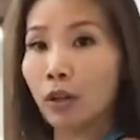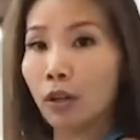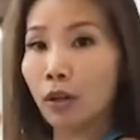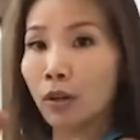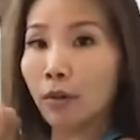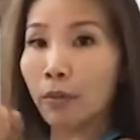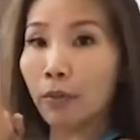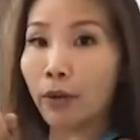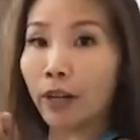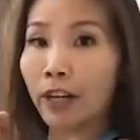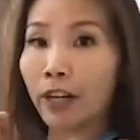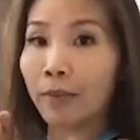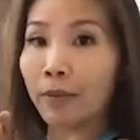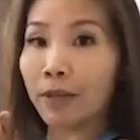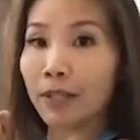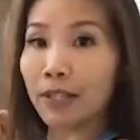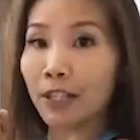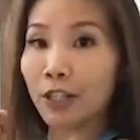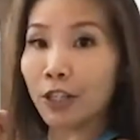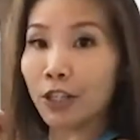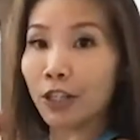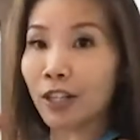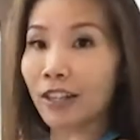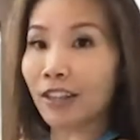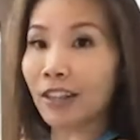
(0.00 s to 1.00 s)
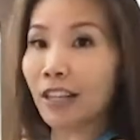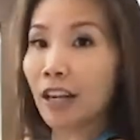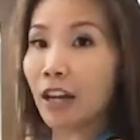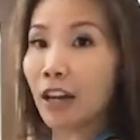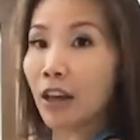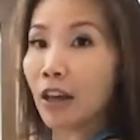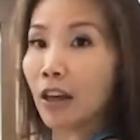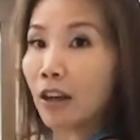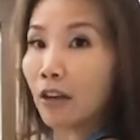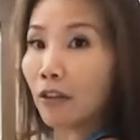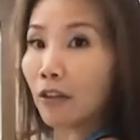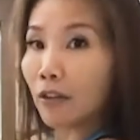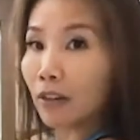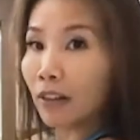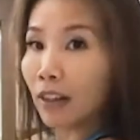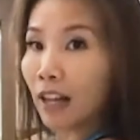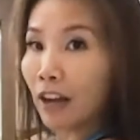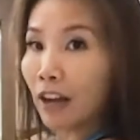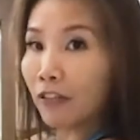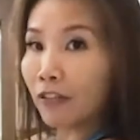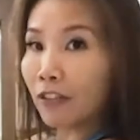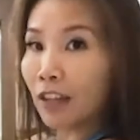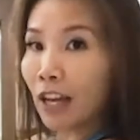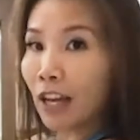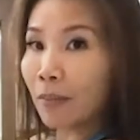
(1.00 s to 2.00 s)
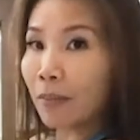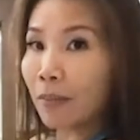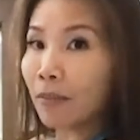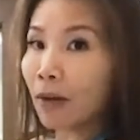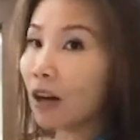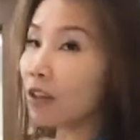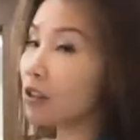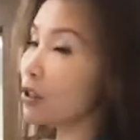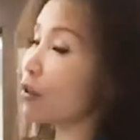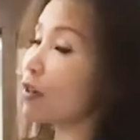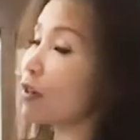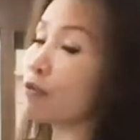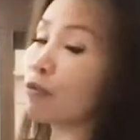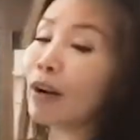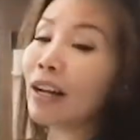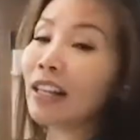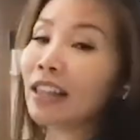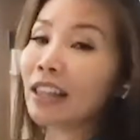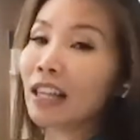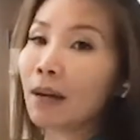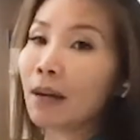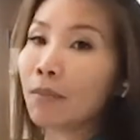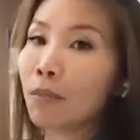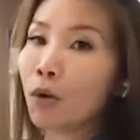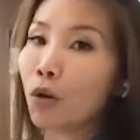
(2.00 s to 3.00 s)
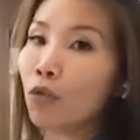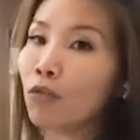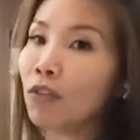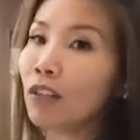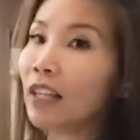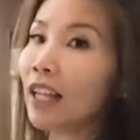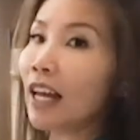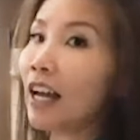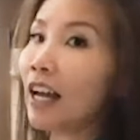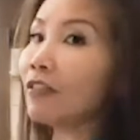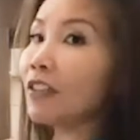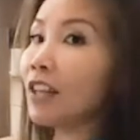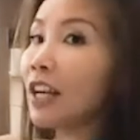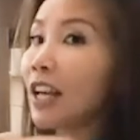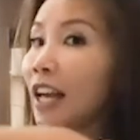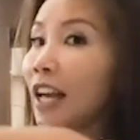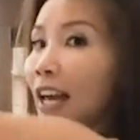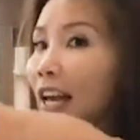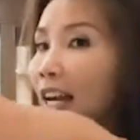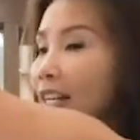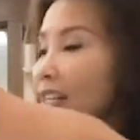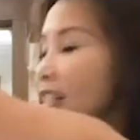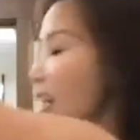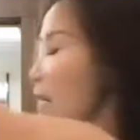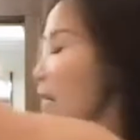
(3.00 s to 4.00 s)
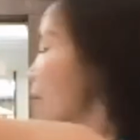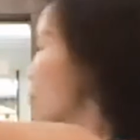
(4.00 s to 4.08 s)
prayer position. Right thumb over left. Extend